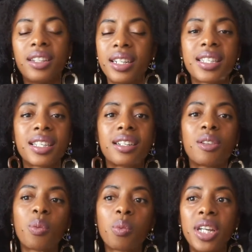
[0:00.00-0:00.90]
Listen,
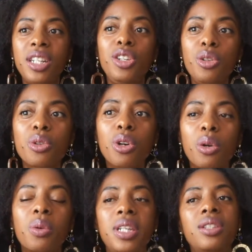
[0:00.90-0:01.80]
when you
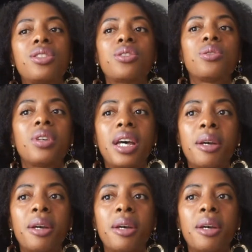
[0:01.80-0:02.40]
go into